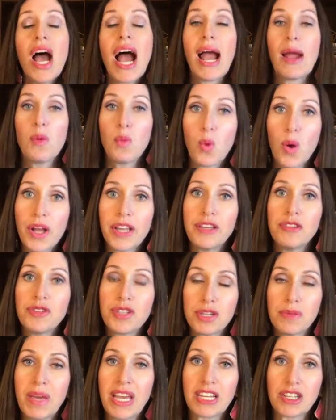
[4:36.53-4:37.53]
I want you
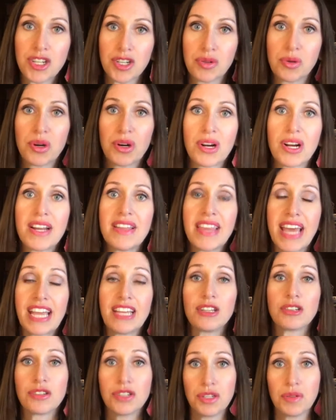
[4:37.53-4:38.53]
to make sure that
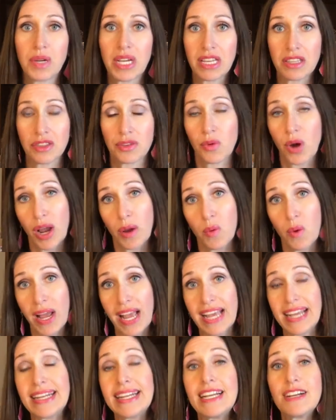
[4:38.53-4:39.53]
you're doing it the right
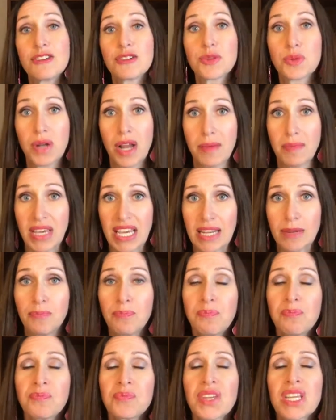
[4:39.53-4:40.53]
way. And here's what I mean.
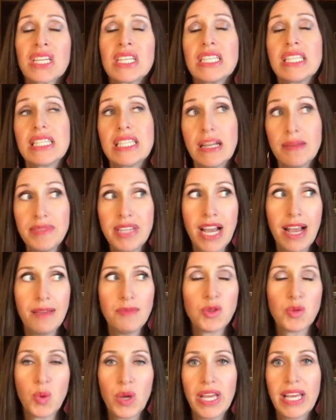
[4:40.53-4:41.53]

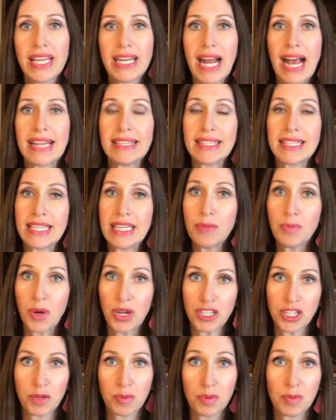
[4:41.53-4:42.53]
Sometimes when I see
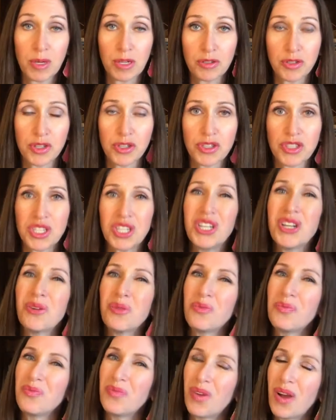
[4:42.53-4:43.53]
project proposals,
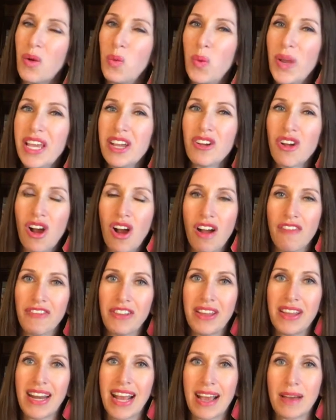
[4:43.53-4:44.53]
we are
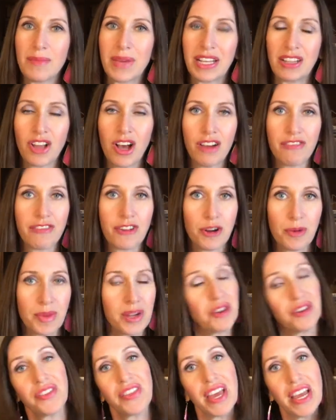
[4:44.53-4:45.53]
often at my law firm
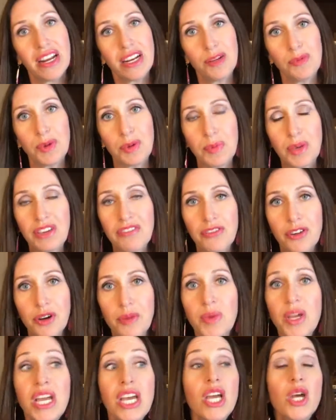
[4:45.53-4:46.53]
here at the AWB
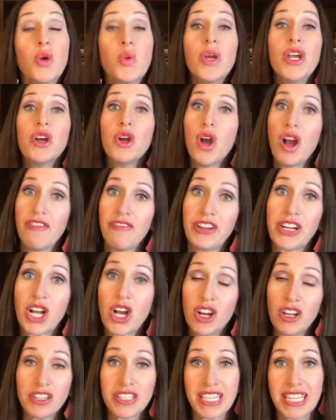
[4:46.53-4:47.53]
firm, we are often
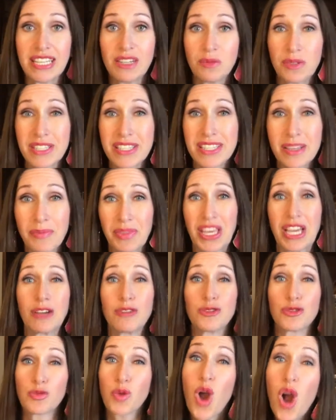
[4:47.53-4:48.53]
called in when something
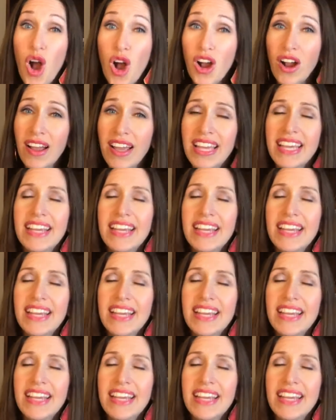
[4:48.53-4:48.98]
goes wrong.